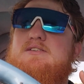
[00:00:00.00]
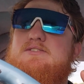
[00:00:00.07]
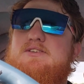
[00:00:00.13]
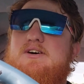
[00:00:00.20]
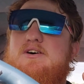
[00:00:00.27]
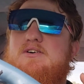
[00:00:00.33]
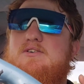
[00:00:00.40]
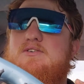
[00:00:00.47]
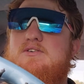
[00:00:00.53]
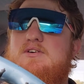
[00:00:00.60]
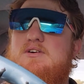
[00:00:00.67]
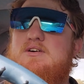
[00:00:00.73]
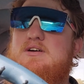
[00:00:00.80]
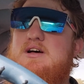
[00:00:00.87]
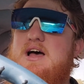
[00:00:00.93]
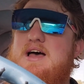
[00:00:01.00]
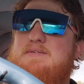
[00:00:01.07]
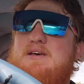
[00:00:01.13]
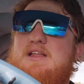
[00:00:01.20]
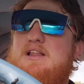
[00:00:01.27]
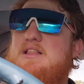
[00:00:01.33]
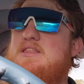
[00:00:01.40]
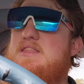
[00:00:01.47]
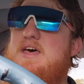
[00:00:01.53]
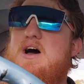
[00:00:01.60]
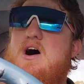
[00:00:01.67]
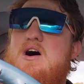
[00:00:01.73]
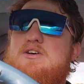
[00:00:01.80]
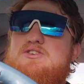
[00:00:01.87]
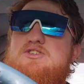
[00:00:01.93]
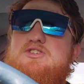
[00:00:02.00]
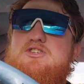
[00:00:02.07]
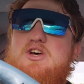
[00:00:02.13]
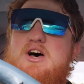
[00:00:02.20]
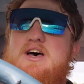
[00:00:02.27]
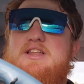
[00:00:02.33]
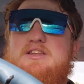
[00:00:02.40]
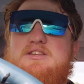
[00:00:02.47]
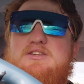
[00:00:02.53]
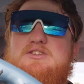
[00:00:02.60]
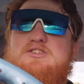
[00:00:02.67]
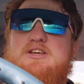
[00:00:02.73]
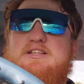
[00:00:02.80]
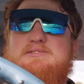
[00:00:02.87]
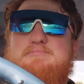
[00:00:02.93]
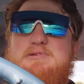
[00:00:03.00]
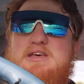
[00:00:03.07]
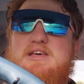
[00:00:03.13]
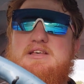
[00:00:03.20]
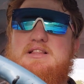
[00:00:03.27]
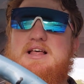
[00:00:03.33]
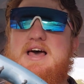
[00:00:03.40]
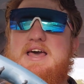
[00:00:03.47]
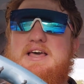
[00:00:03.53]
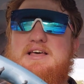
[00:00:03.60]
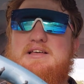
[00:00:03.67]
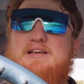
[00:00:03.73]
So, I mean, they all should just be like